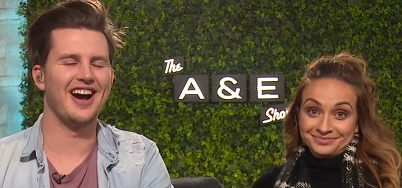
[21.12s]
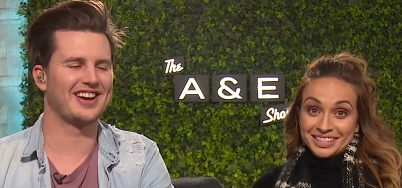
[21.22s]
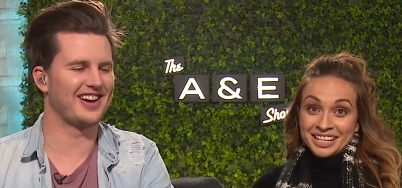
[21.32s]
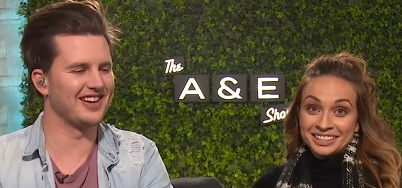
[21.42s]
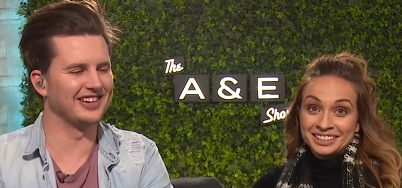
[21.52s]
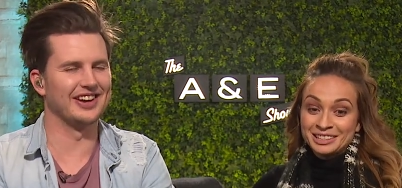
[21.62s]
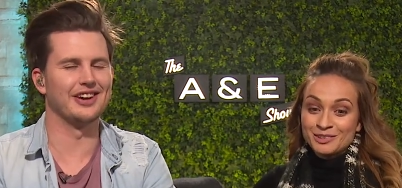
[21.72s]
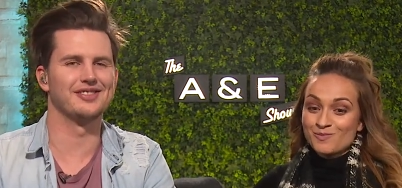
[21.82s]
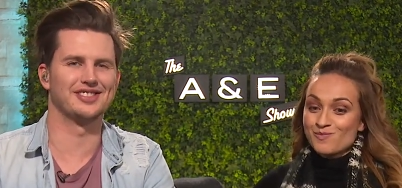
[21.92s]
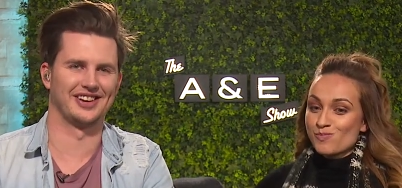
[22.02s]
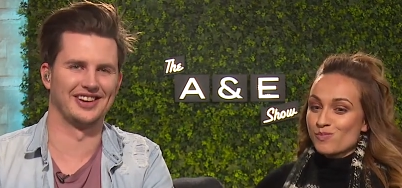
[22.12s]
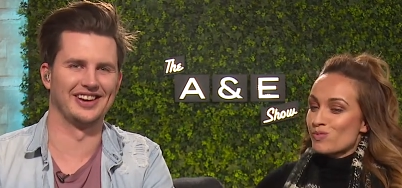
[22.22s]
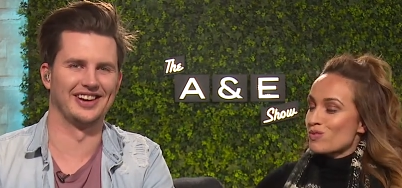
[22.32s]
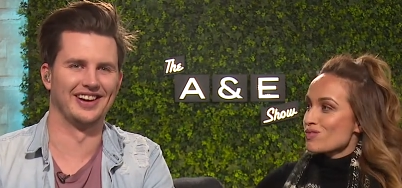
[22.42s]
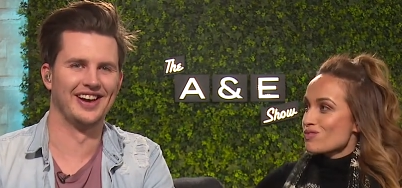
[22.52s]
Speaker 1: I can't let Eve sit
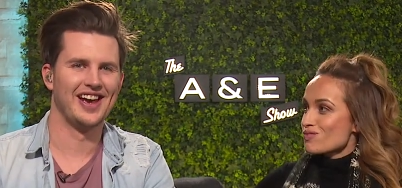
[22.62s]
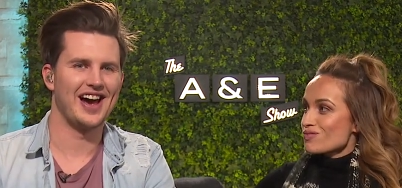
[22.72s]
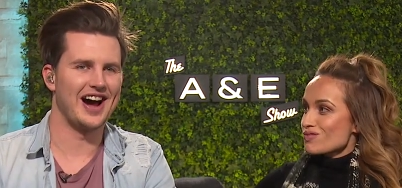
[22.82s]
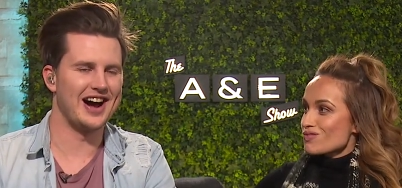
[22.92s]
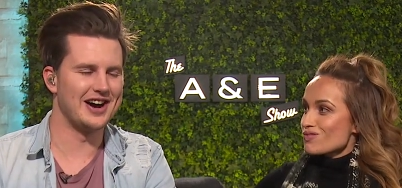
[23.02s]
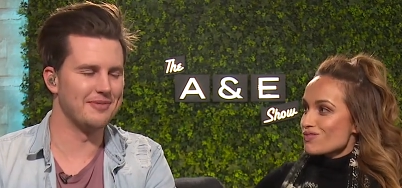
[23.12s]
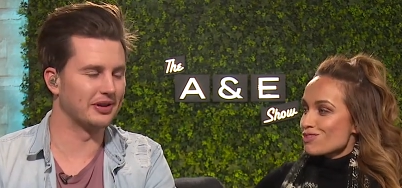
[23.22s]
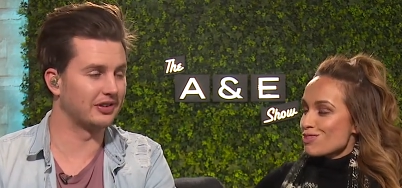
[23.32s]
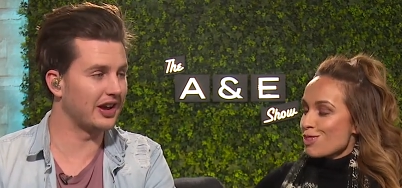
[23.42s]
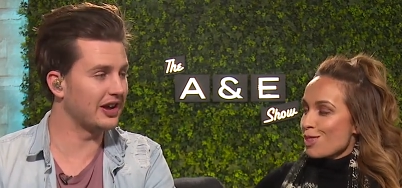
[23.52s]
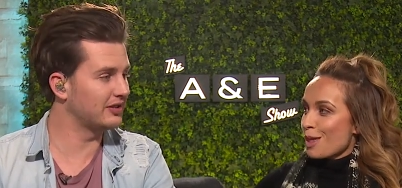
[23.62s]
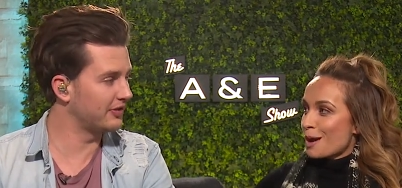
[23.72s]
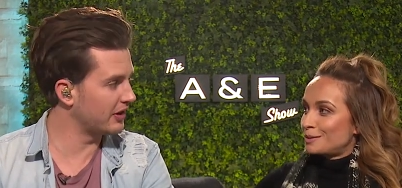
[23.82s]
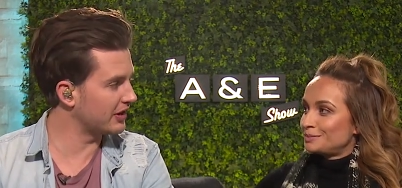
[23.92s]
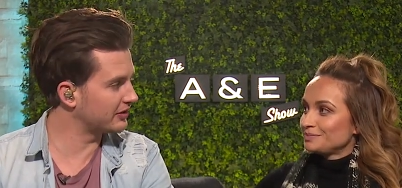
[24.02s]
here. Uh, but today is a
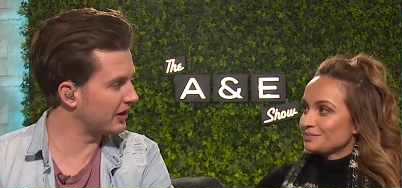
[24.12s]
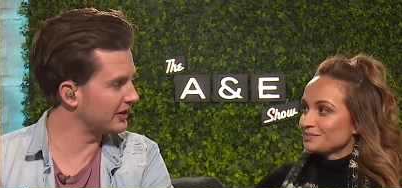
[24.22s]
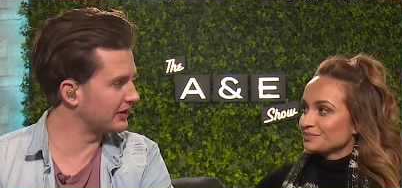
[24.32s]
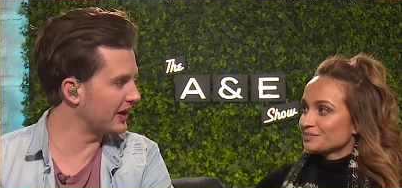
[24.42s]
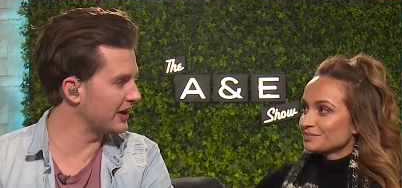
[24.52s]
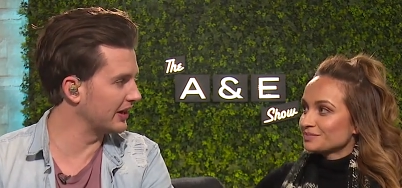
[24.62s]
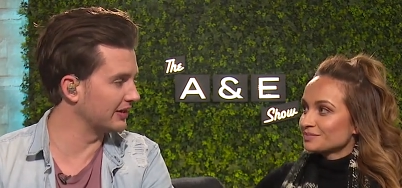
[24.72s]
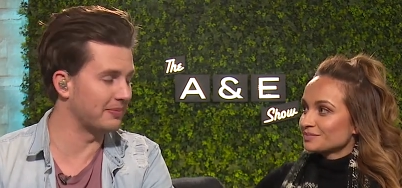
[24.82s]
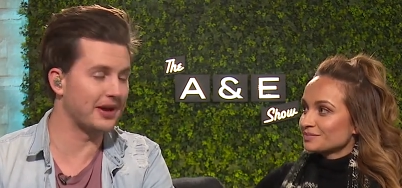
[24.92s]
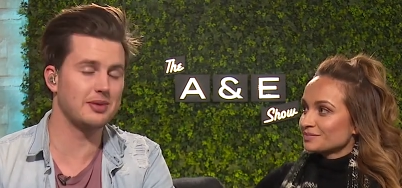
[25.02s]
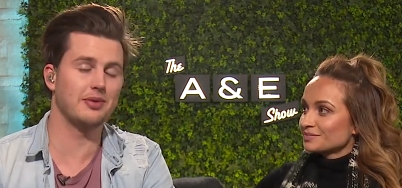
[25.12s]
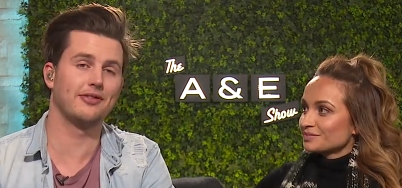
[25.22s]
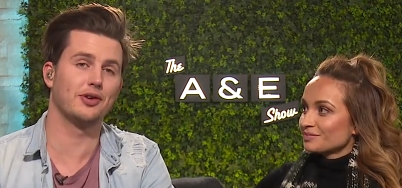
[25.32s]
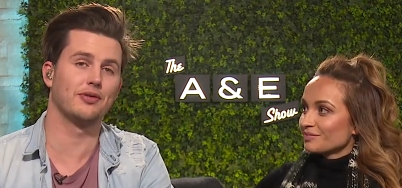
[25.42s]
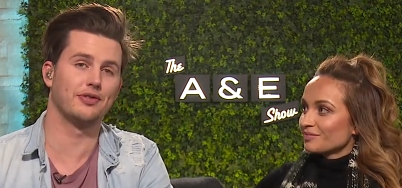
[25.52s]
very exciting day and it's making me
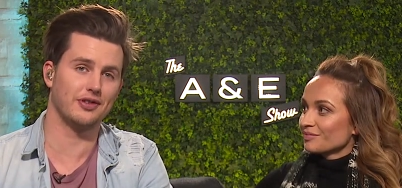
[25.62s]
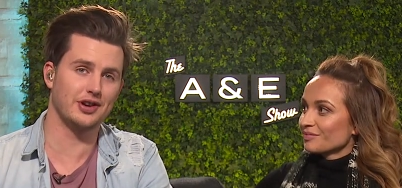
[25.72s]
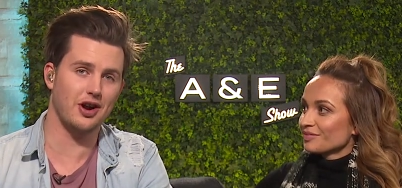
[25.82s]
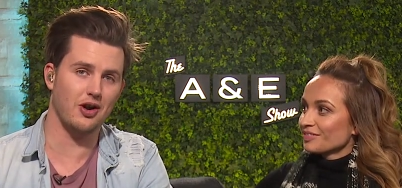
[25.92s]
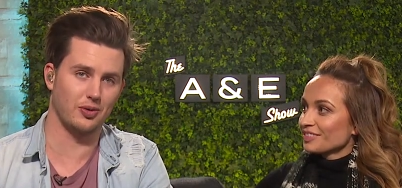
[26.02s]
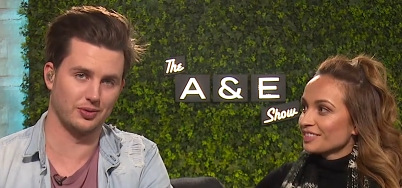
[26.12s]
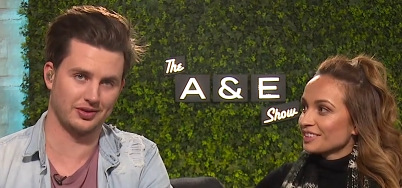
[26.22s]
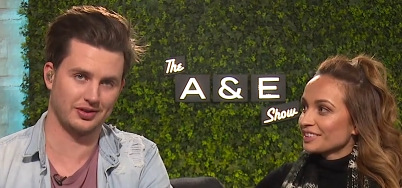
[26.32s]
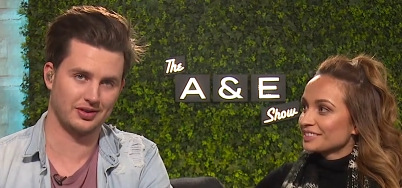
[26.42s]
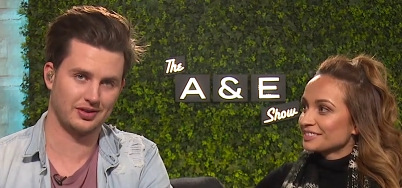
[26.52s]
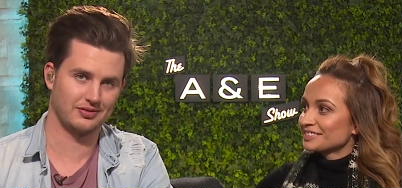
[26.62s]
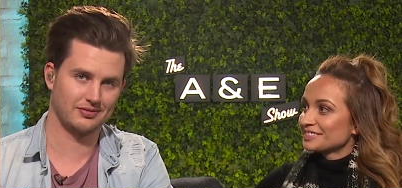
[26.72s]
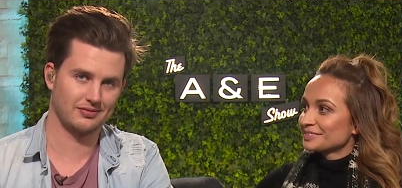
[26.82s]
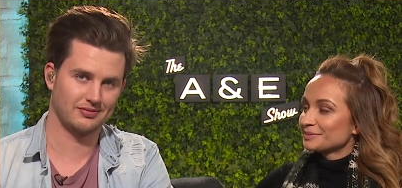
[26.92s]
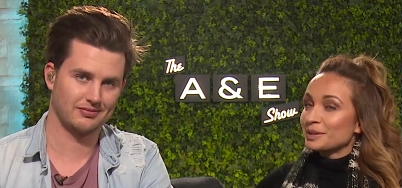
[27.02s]
feel very old.
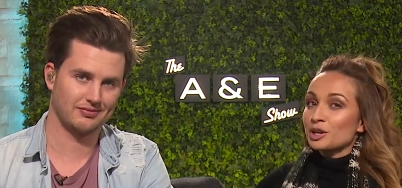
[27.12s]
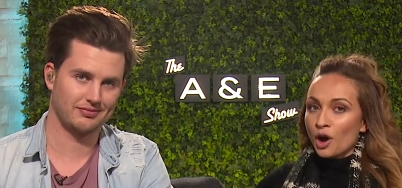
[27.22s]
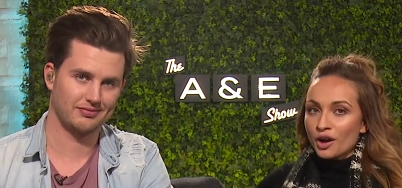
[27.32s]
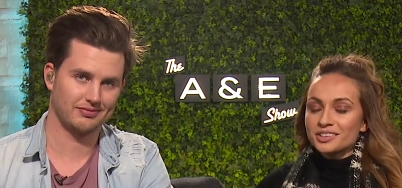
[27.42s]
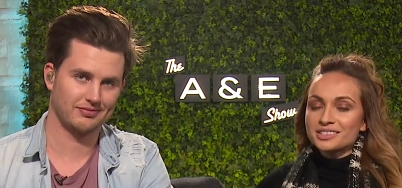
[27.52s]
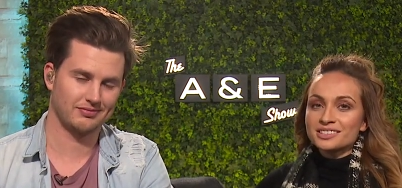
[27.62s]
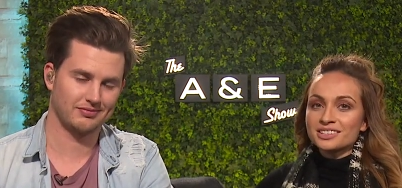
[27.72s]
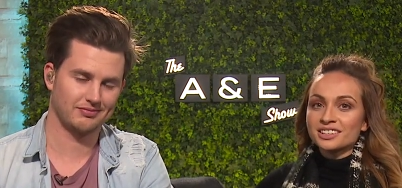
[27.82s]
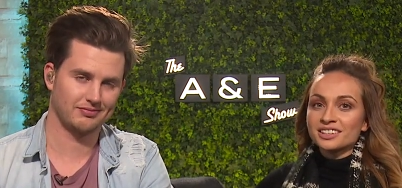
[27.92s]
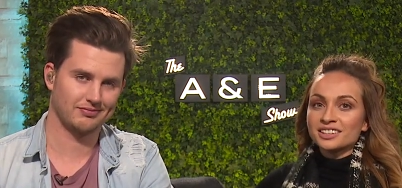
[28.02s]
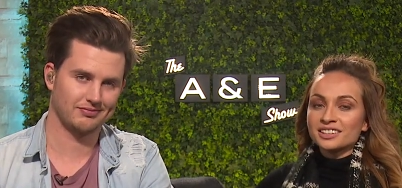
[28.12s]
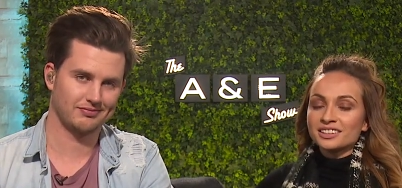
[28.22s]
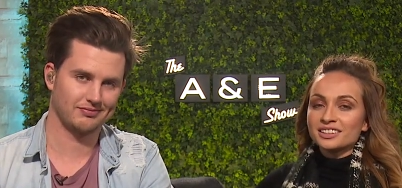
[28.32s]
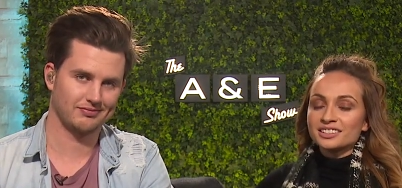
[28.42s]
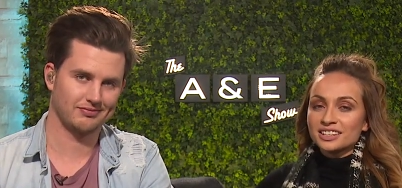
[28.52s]
Speaker 2: Because
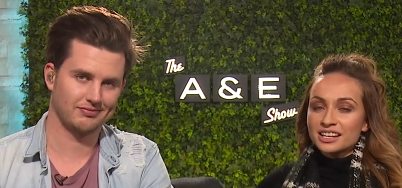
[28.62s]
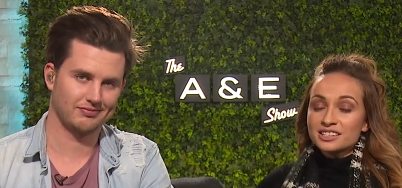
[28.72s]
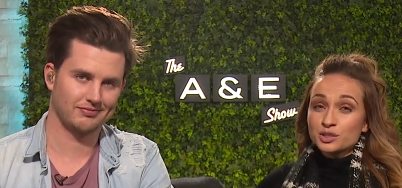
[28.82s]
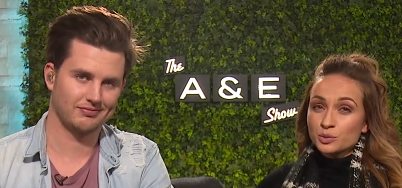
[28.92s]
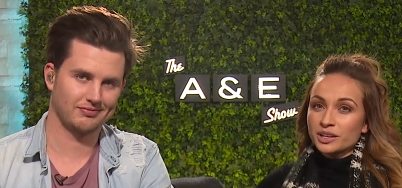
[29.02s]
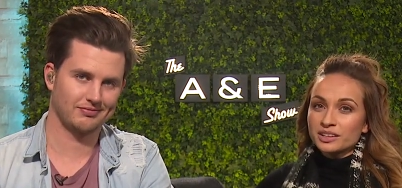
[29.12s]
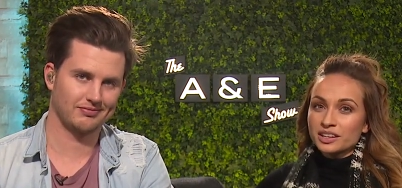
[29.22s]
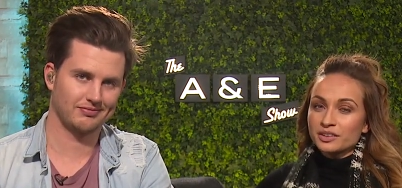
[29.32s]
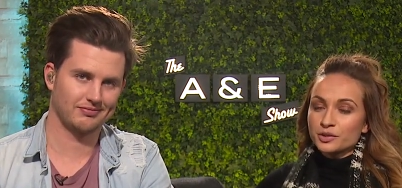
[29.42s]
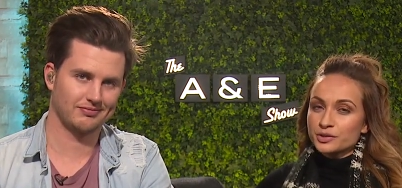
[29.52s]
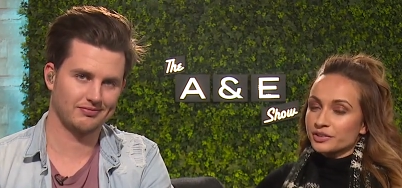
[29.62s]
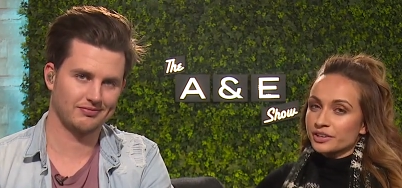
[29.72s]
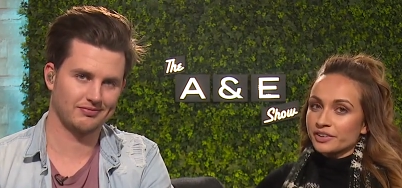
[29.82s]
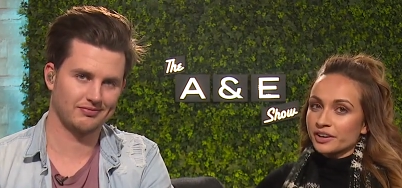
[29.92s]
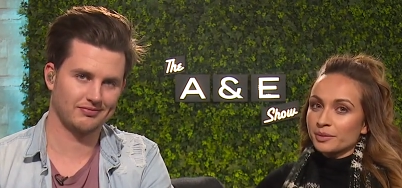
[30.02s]
today is the twentieth anniversary
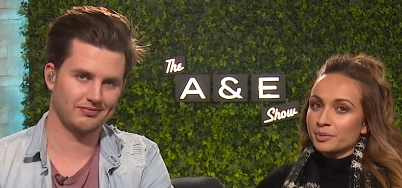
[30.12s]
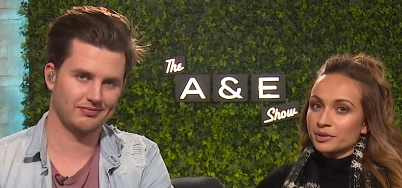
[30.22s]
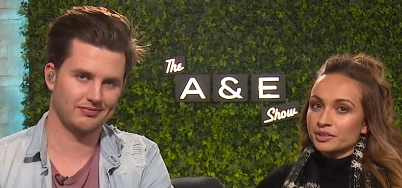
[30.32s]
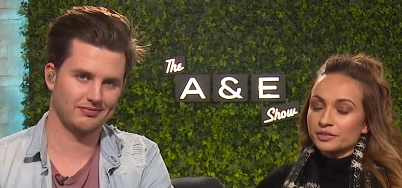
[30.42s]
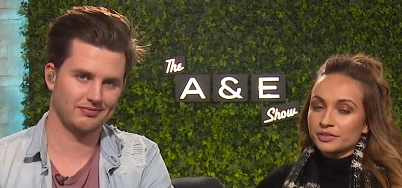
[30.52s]
of Harry Potter and the